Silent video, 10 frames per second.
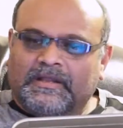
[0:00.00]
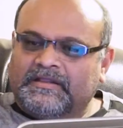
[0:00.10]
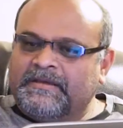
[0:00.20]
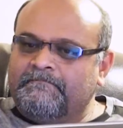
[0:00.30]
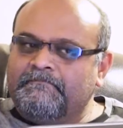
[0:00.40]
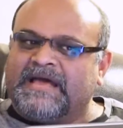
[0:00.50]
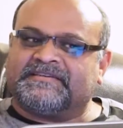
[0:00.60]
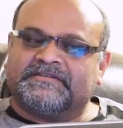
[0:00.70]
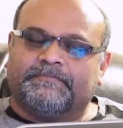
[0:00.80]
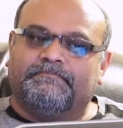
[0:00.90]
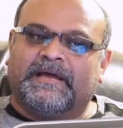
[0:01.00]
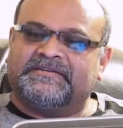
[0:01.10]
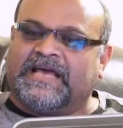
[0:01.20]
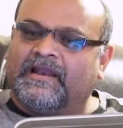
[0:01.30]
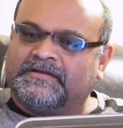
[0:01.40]
the messed up
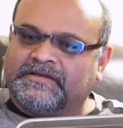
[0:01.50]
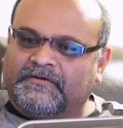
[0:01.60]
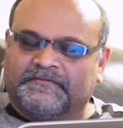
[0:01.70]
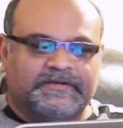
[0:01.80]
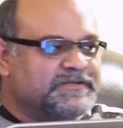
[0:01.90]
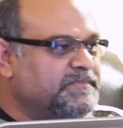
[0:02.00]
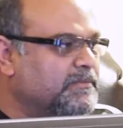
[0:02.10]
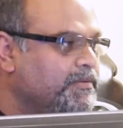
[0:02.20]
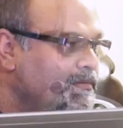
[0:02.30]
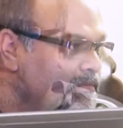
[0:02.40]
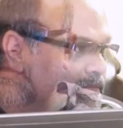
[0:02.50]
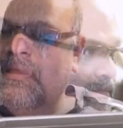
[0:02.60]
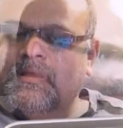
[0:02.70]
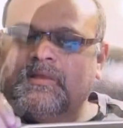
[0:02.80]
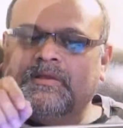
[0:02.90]
mentality of these people.
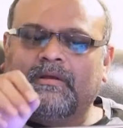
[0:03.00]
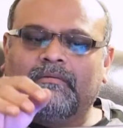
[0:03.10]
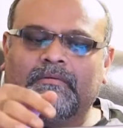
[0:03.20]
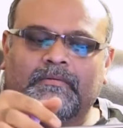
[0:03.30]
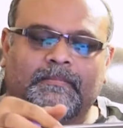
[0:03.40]
You know,